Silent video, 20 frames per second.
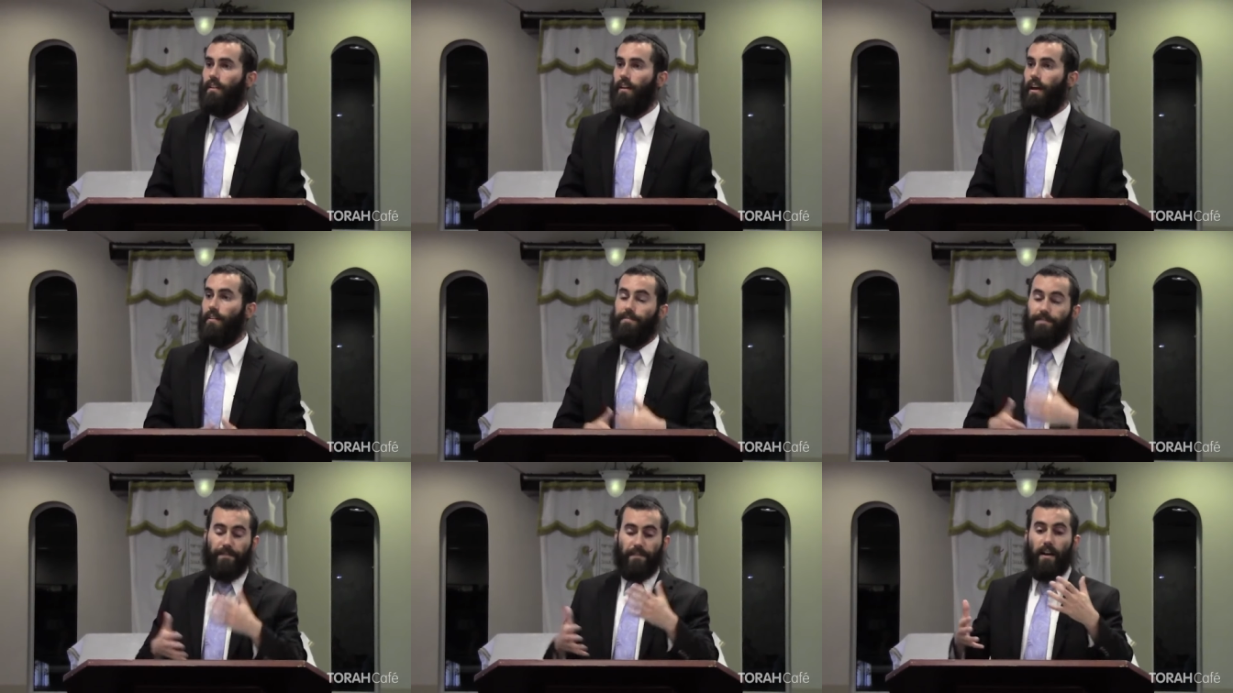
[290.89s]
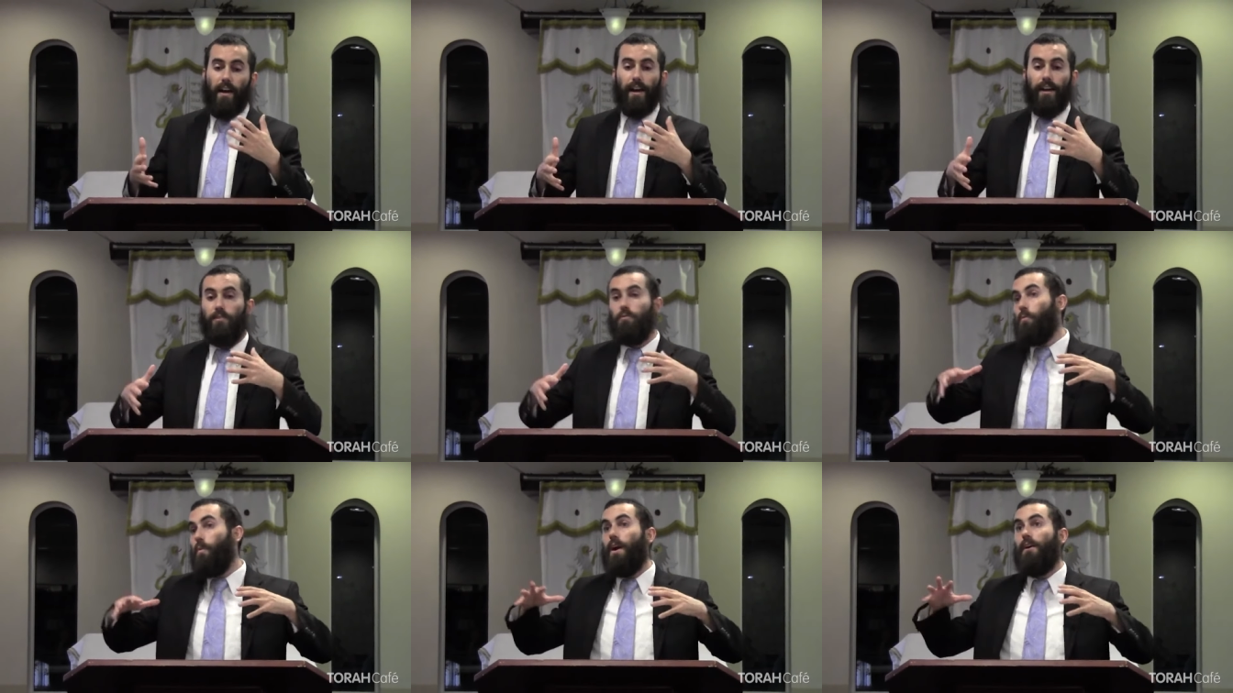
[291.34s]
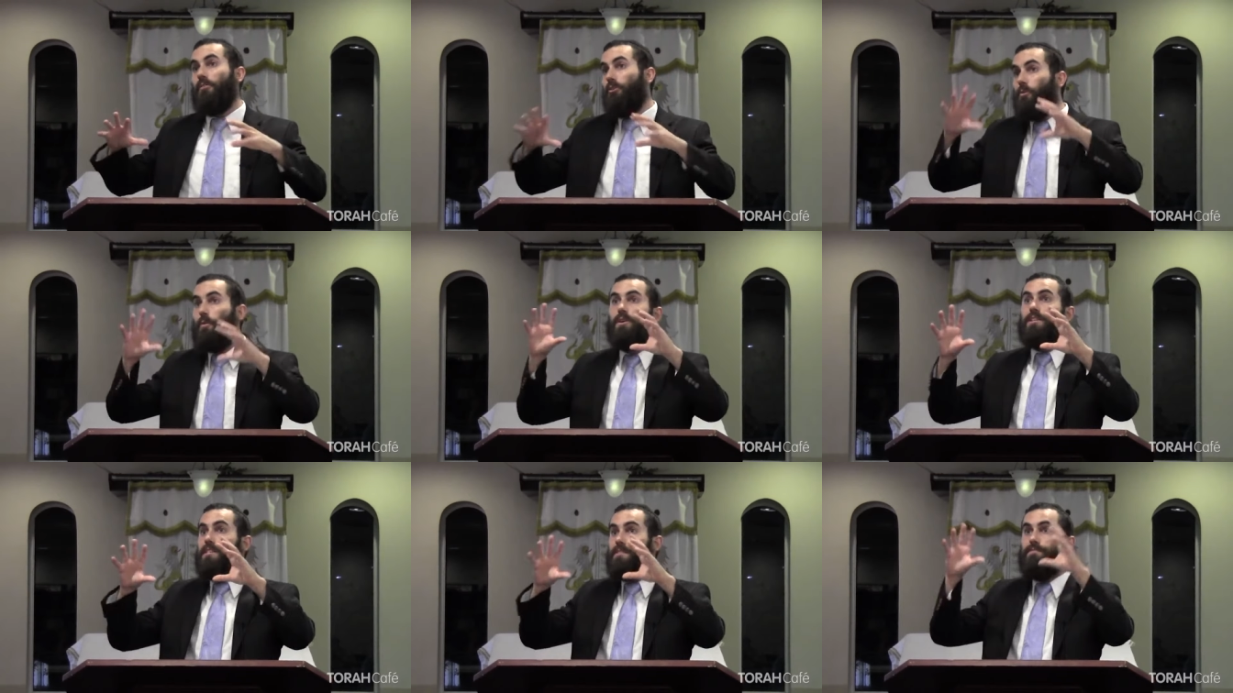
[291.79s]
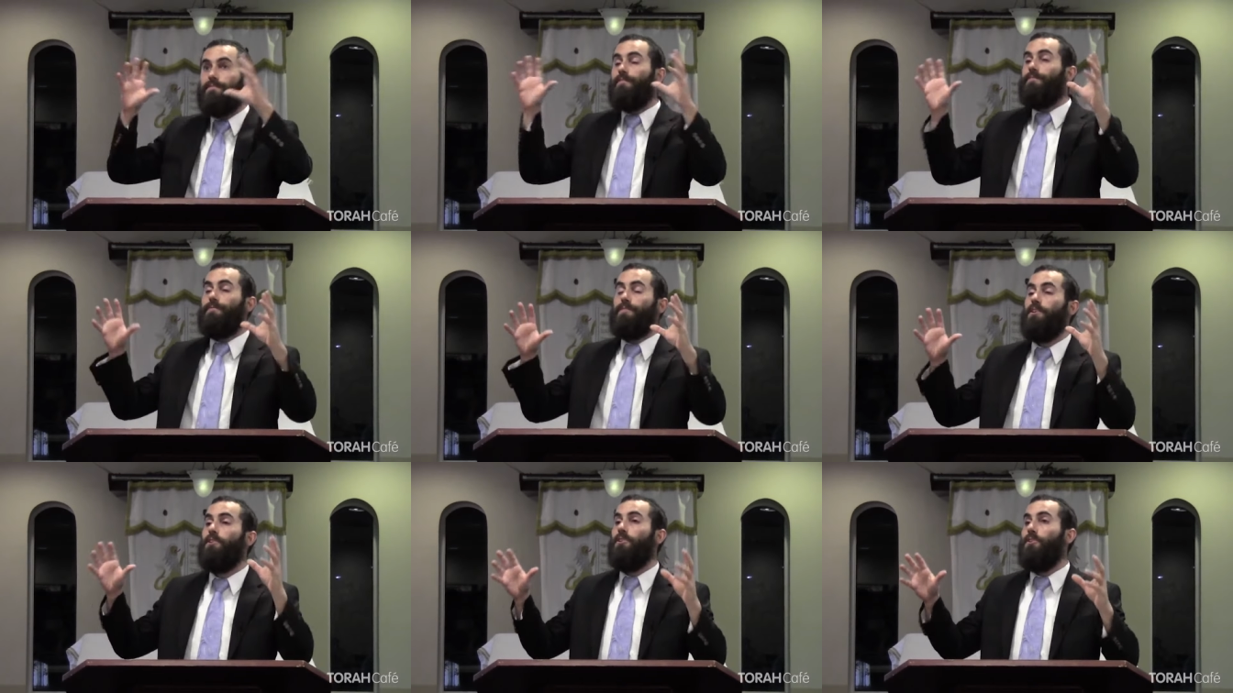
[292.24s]
and find where it was
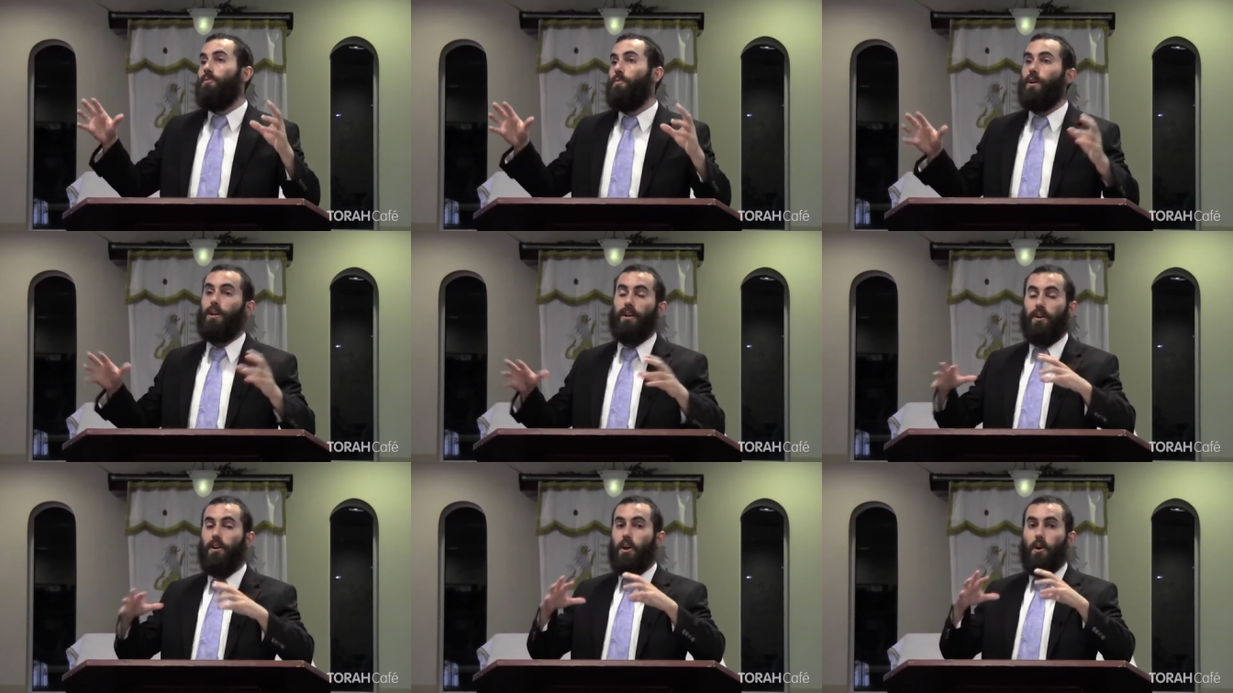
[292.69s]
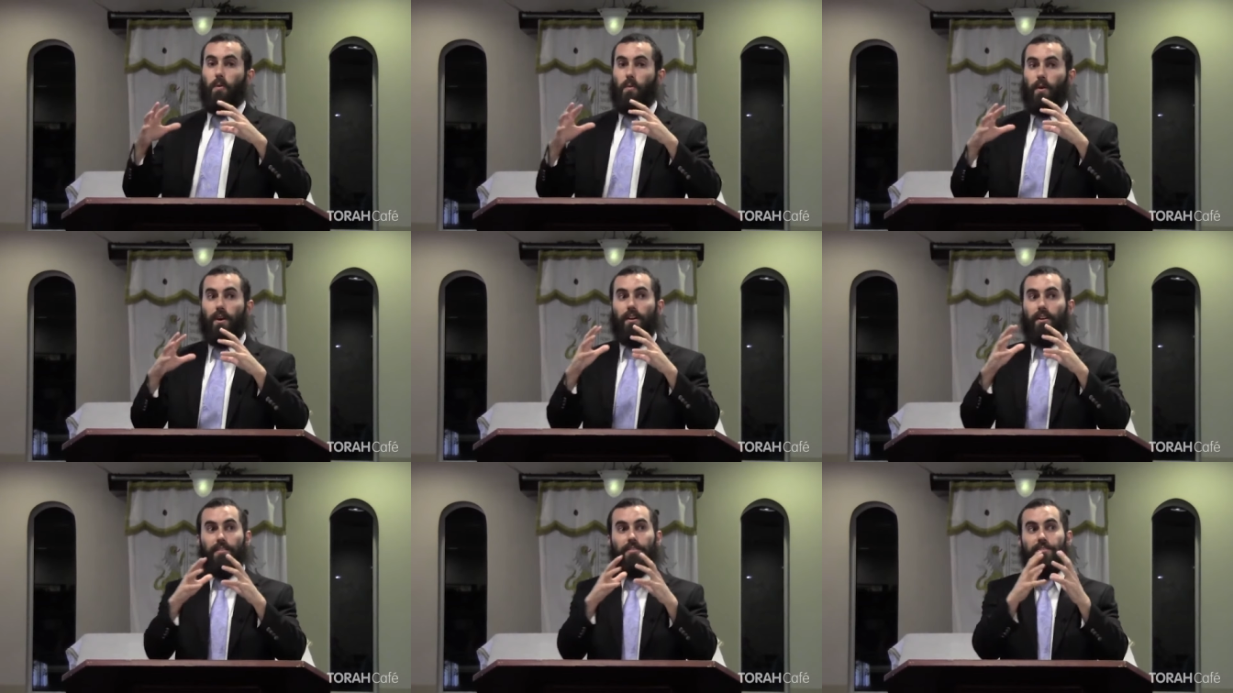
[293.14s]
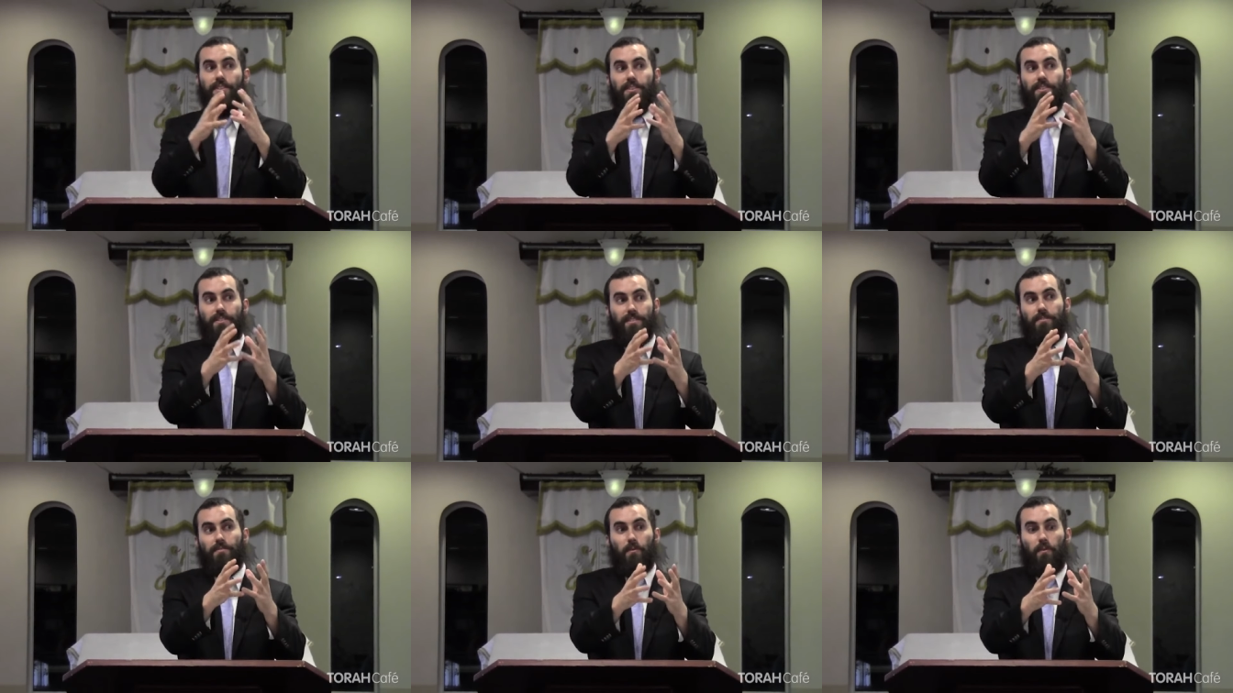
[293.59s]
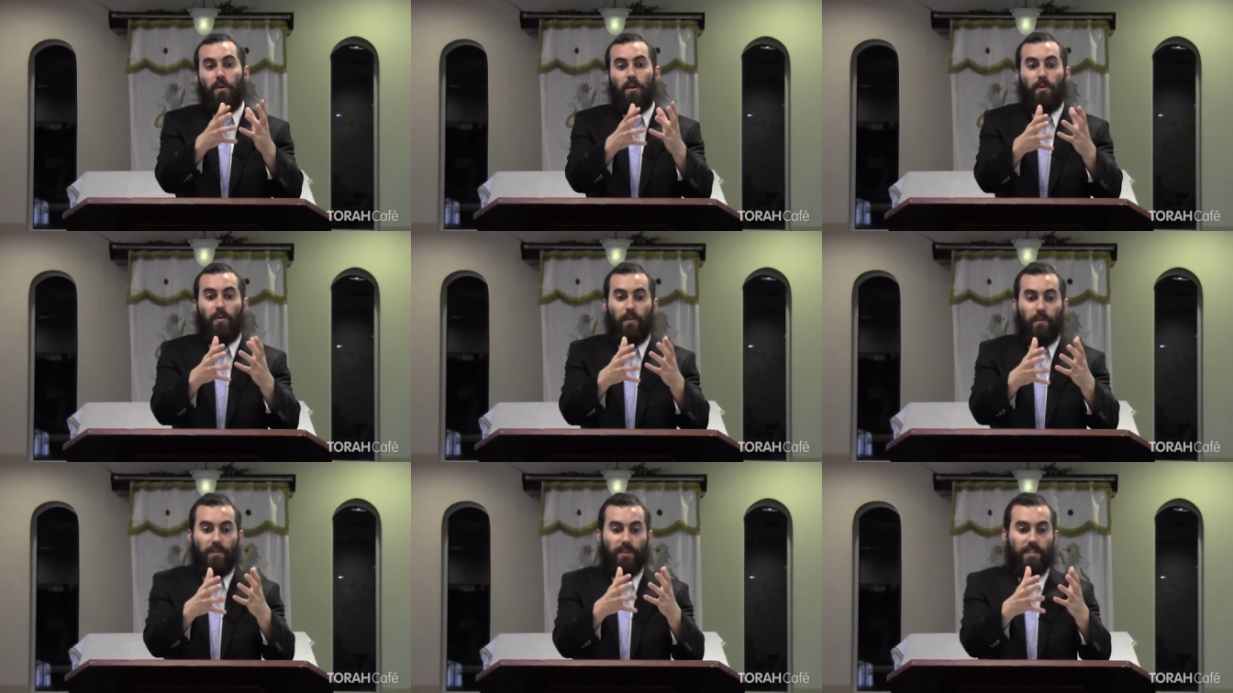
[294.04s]
fulfilled, where
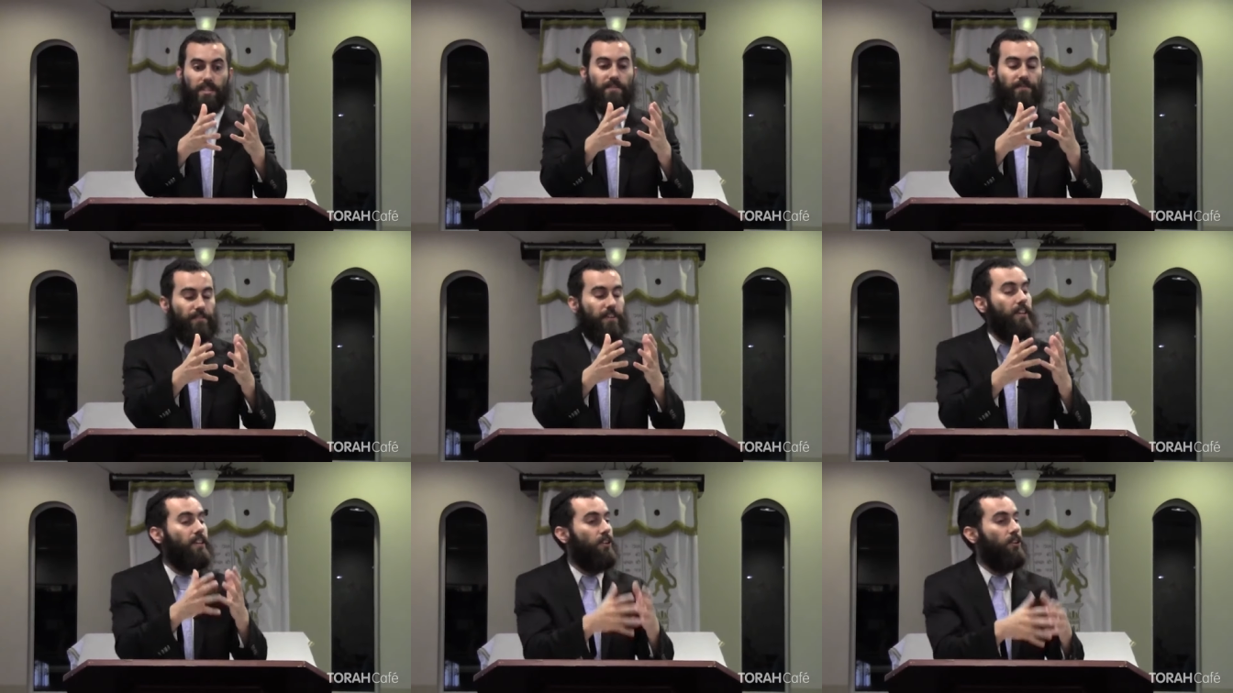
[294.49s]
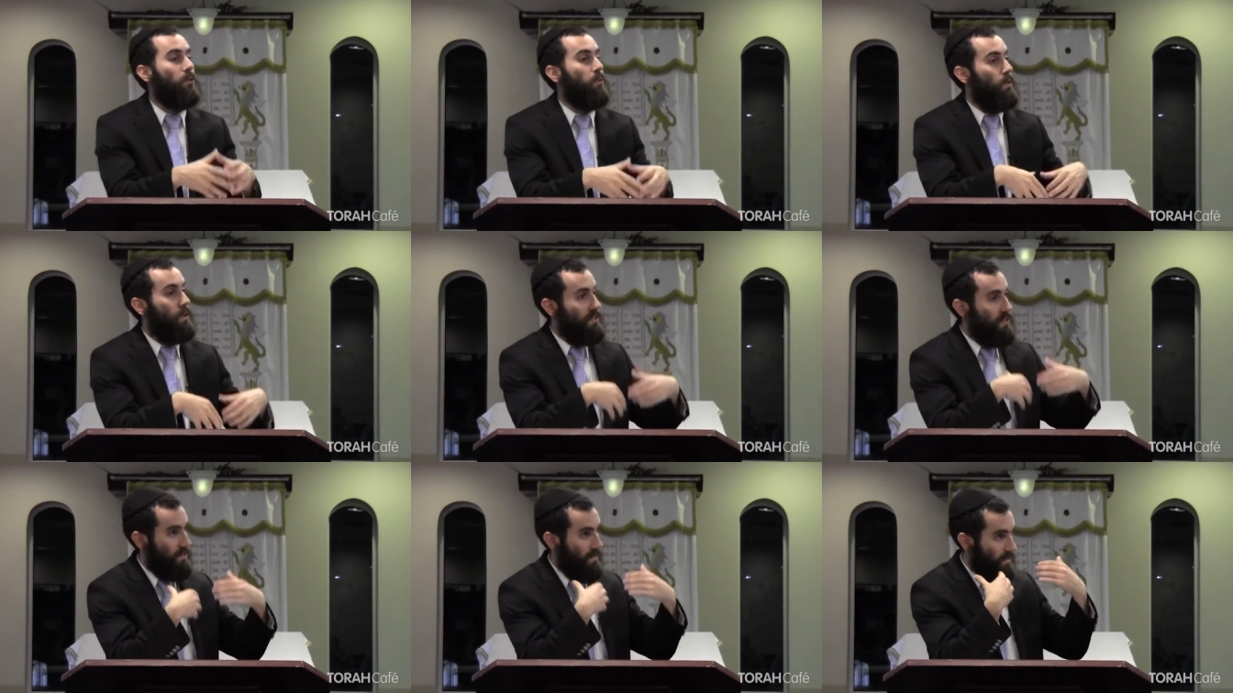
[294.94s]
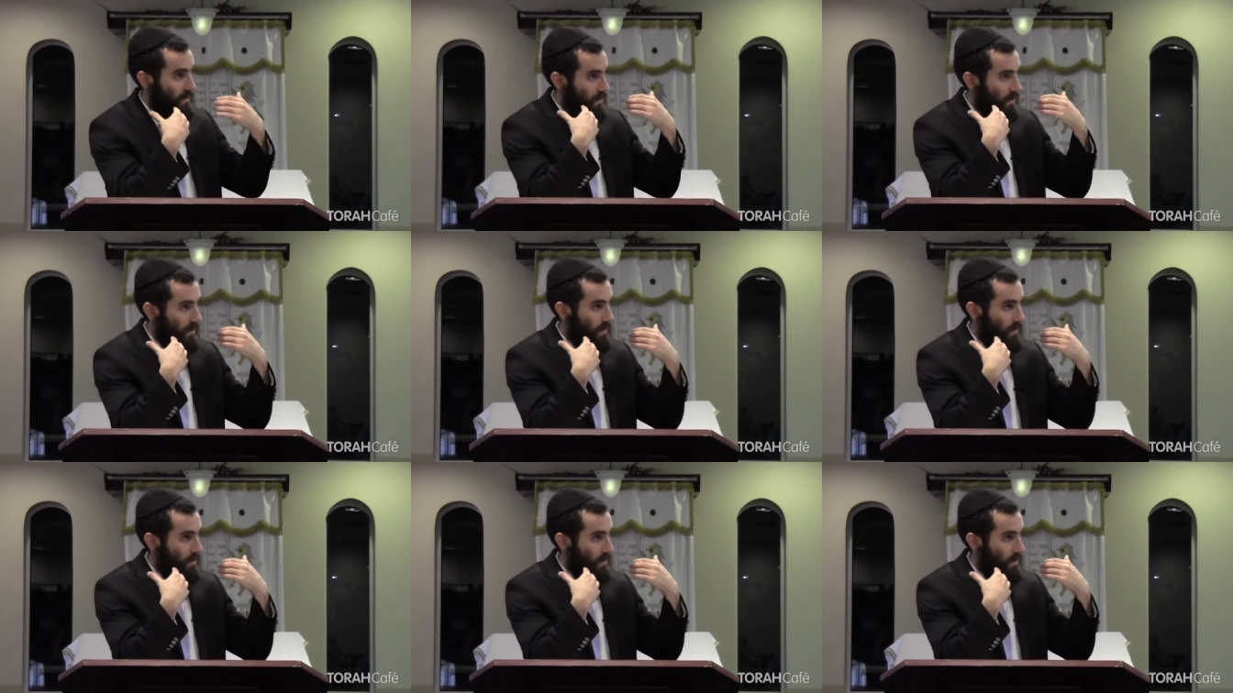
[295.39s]
this figure was